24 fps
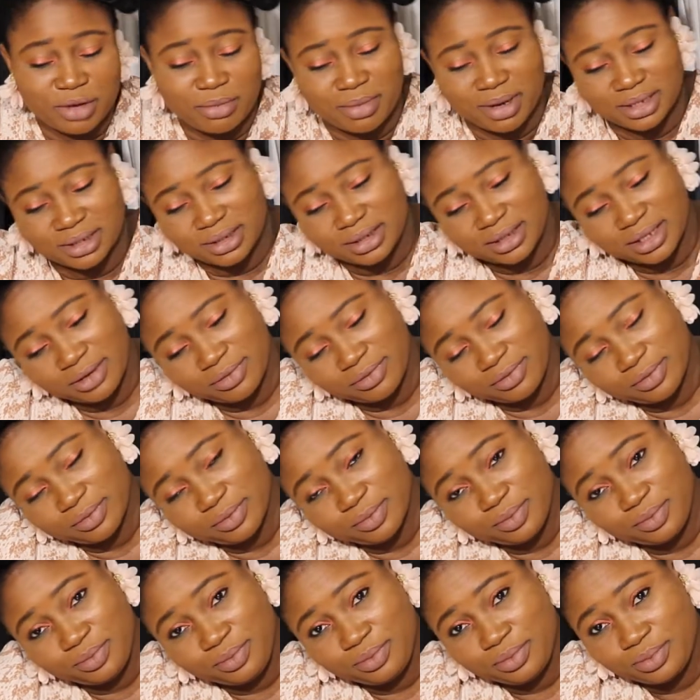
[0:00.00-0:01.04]
myself,
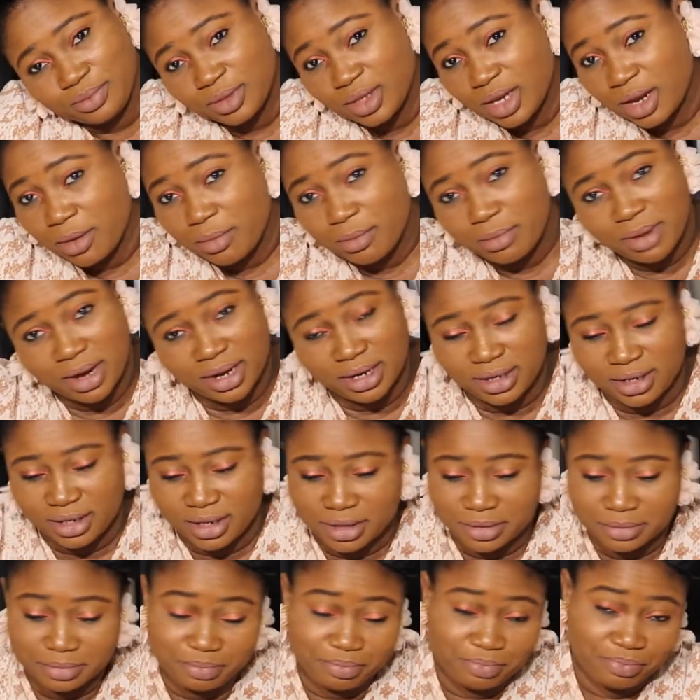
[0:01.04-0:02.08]
my
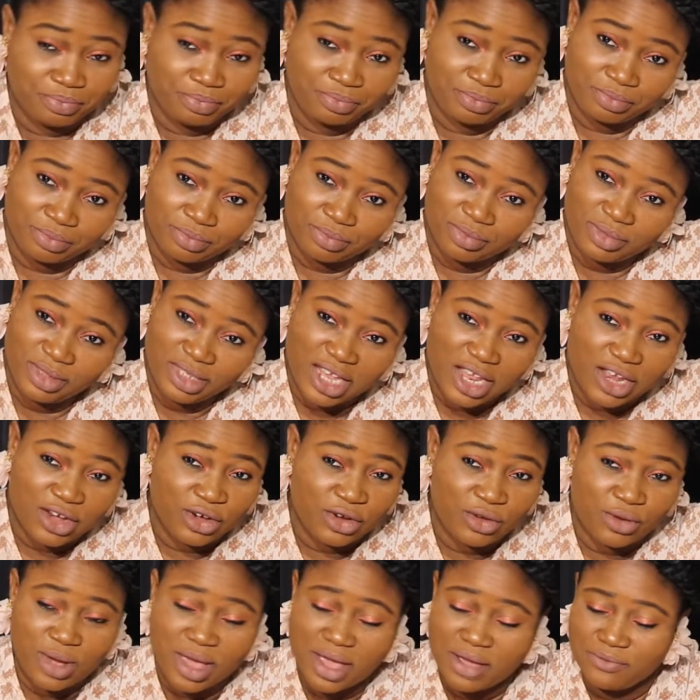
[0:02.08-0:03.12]
dear,
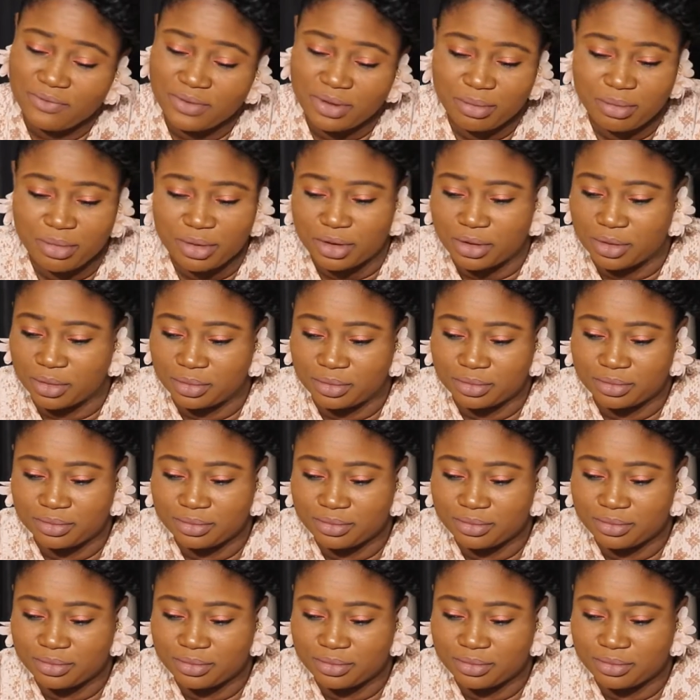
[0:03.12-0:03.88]
don't envy me.